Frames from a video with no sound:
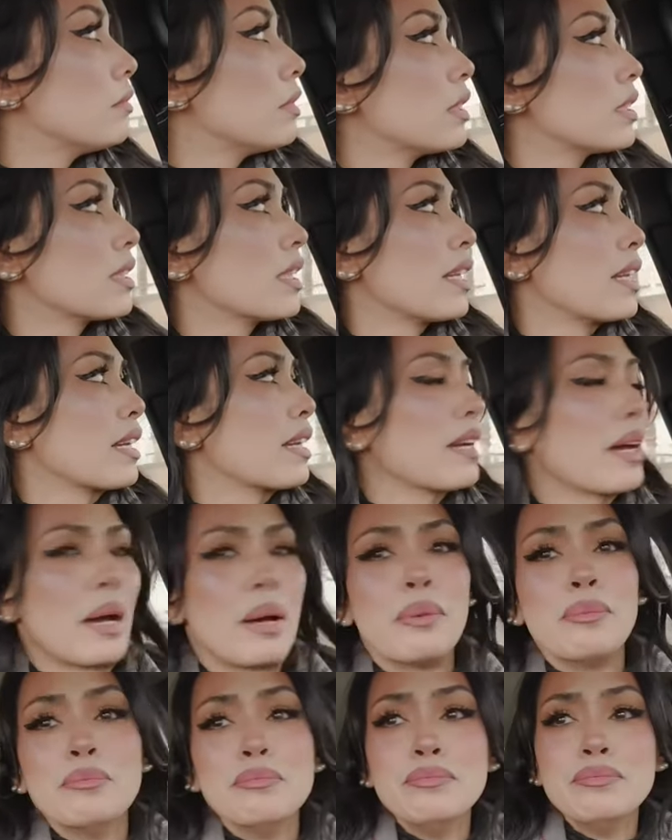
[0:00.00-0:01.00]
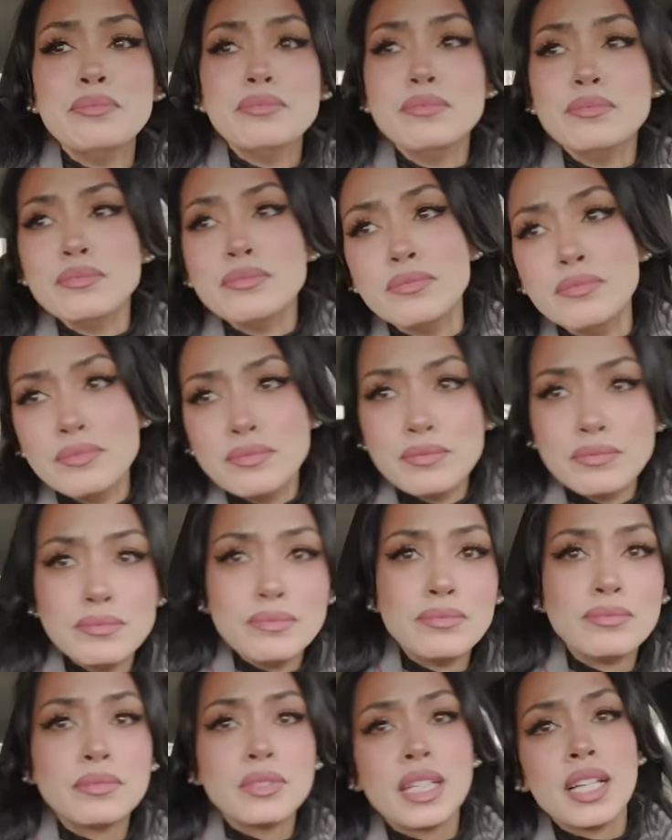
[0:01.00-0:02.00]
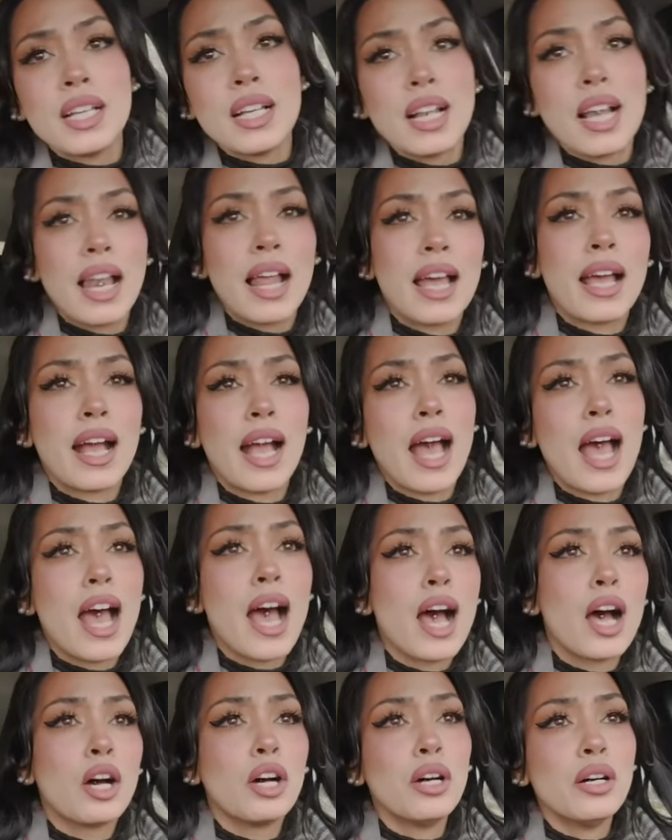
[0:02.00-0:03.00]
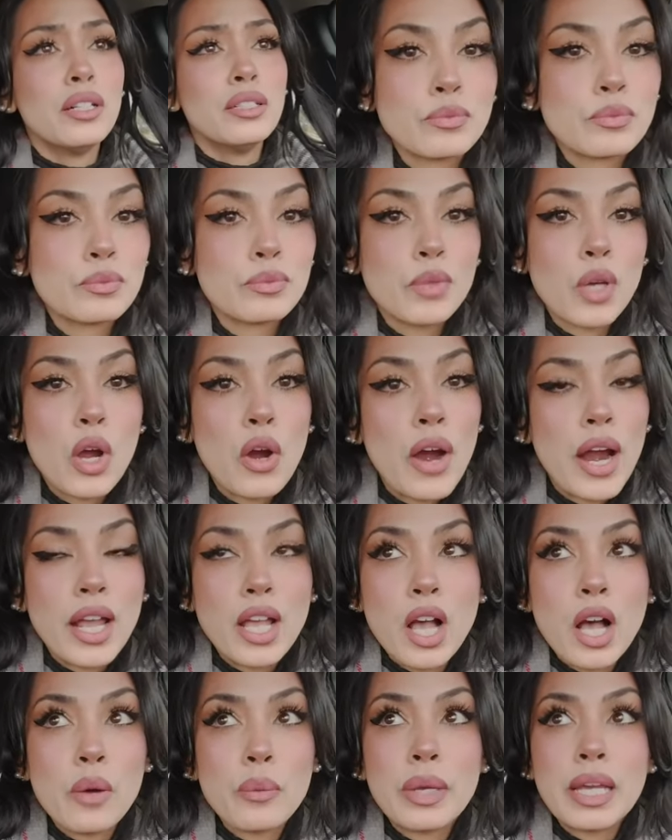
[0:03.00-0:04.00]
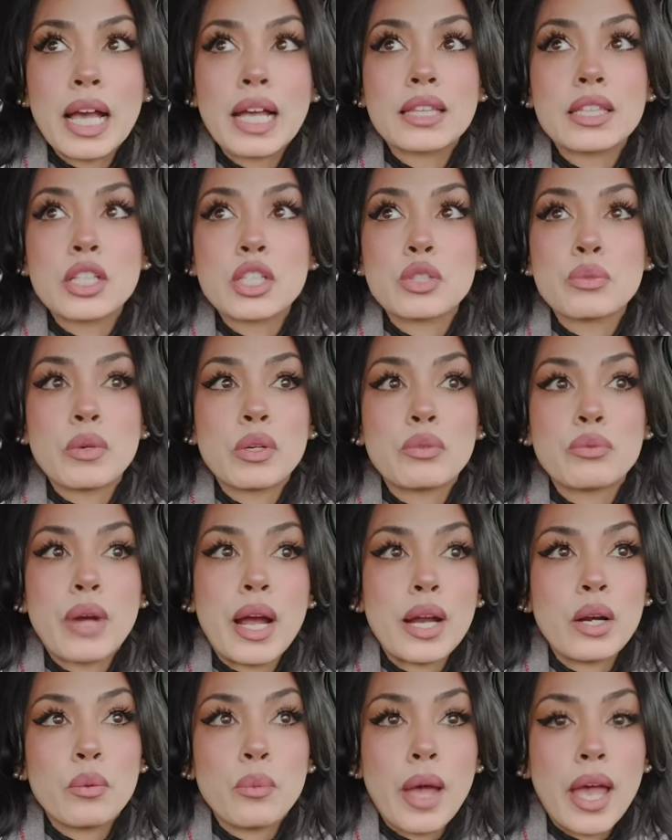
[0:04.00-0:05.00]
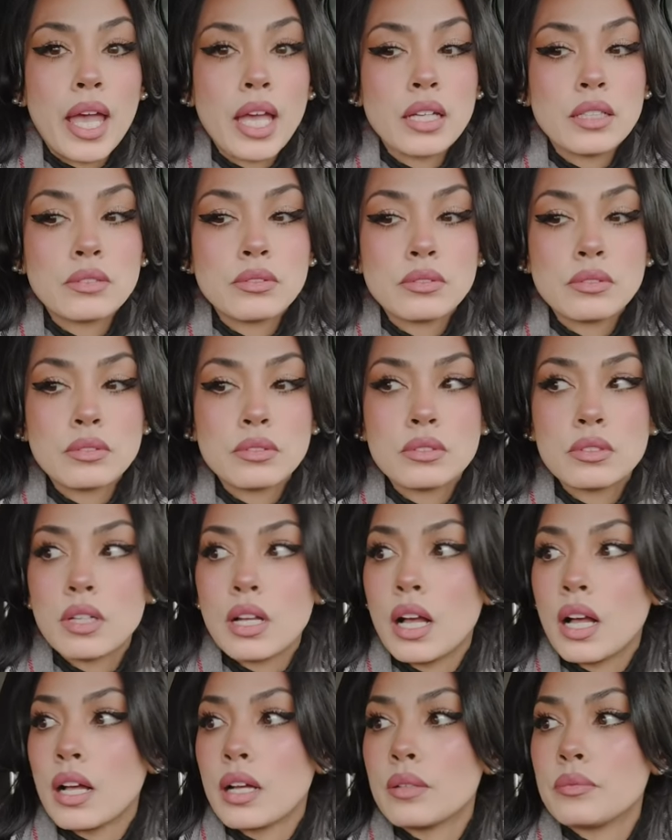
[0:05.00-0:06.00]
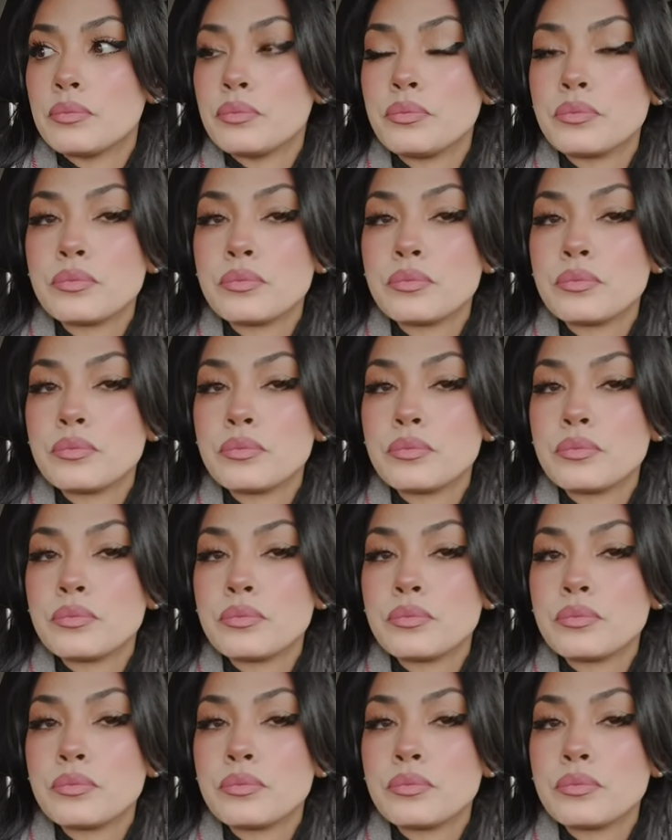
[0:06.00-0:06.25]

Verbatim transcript: I'm going to come. Let go! all right y'all we got this one right away um